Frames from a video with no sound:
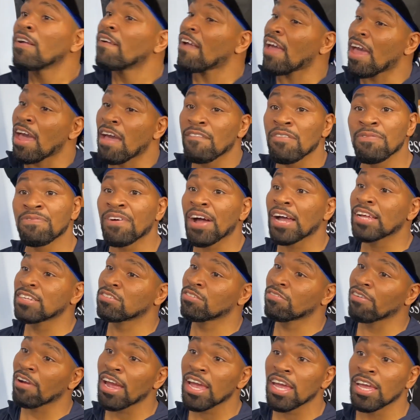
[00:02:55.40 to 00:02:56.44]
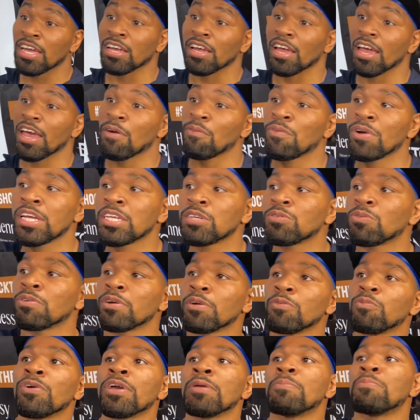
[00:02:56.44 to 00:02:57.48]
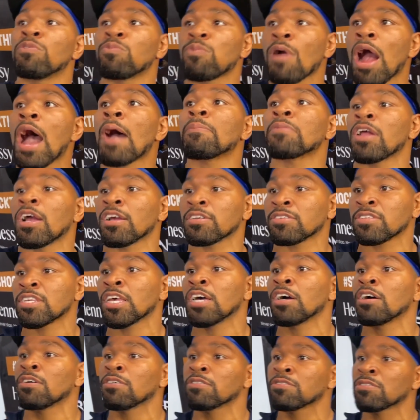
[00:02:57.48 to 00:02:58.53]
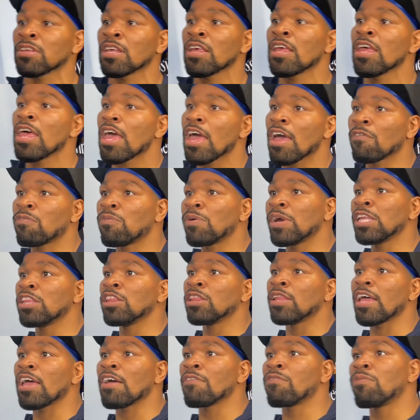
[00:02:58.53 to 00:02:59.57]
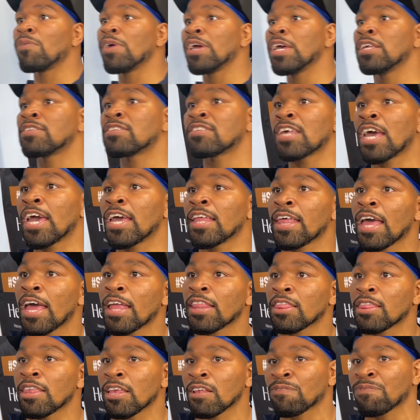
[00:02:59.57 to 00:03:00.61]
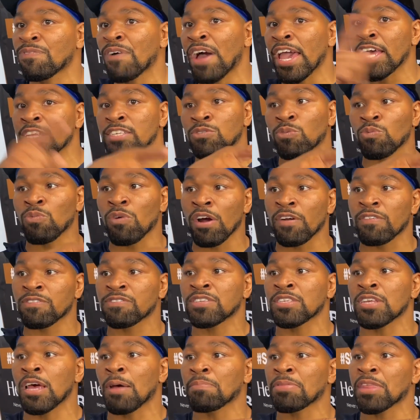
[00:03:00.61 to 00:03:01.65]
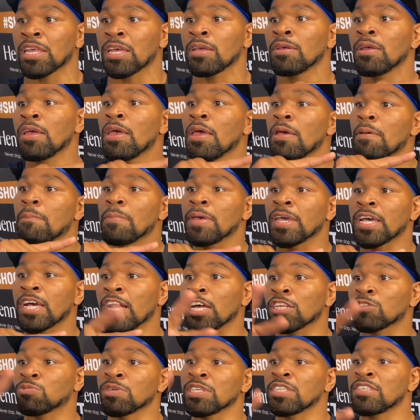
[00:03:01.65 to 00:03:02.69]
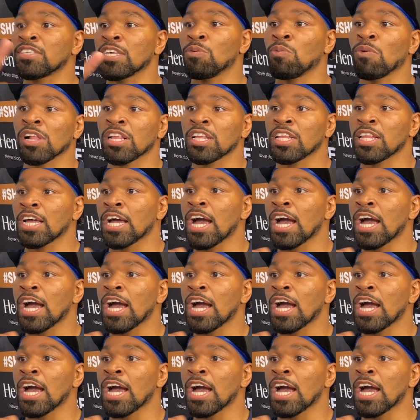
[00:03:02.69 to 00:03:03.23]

every fight's great. And we'd be robbing ourselves if we say that this fight isn't worth something because we see one of the